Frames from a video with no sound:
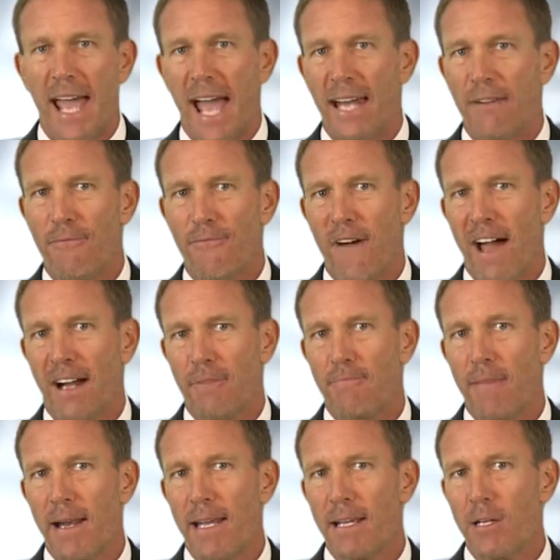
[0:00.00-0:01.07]
And in fact,
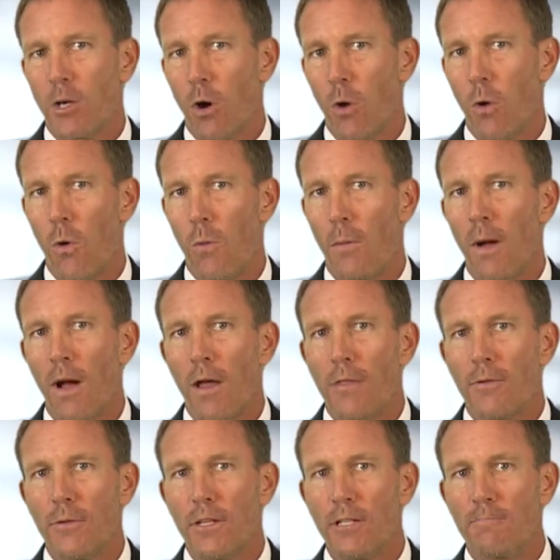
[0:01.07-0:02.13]
many comb
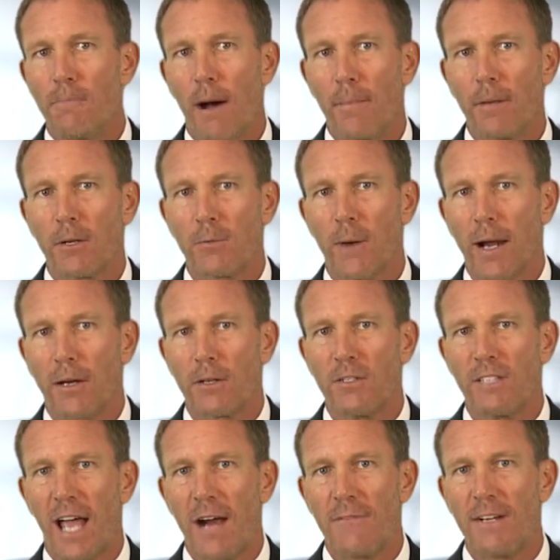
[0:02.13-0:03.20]
through these public
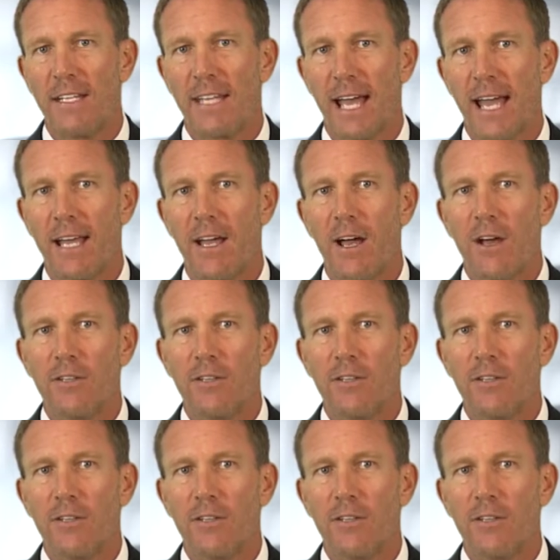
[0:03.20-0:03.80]
records every day